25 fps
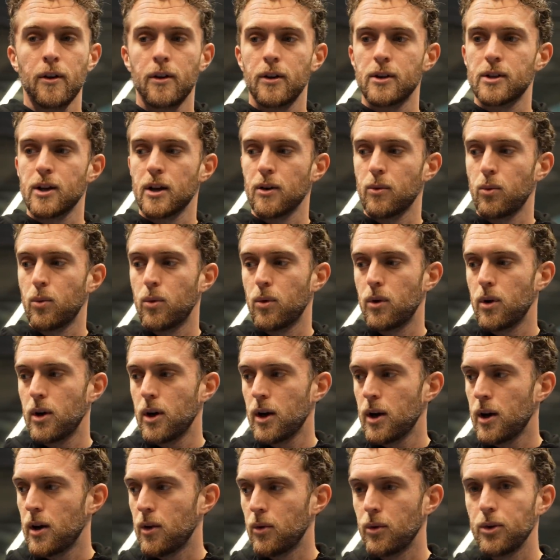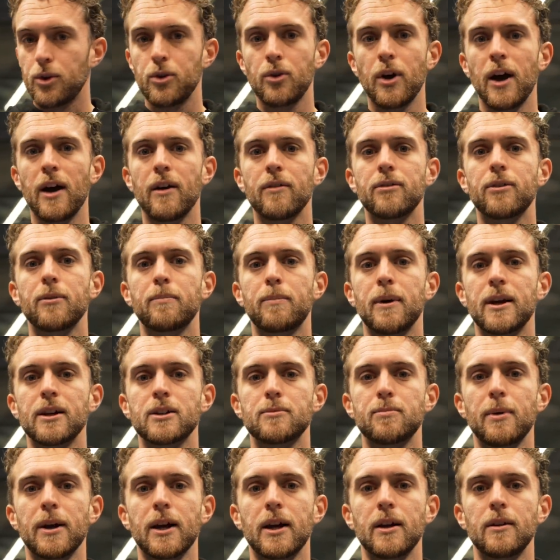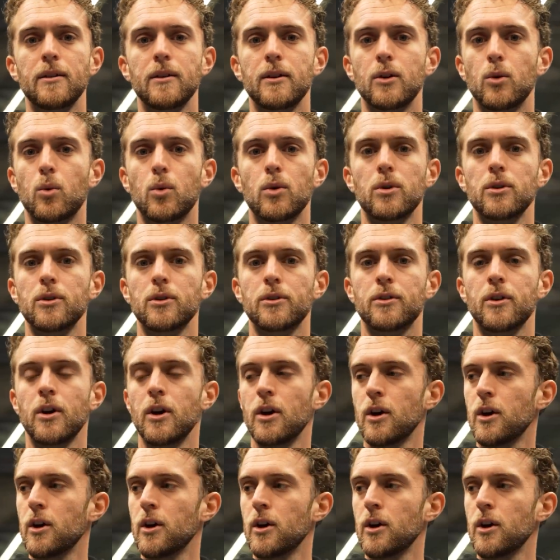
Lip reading: He's like, wow, you have the best backhand in the world.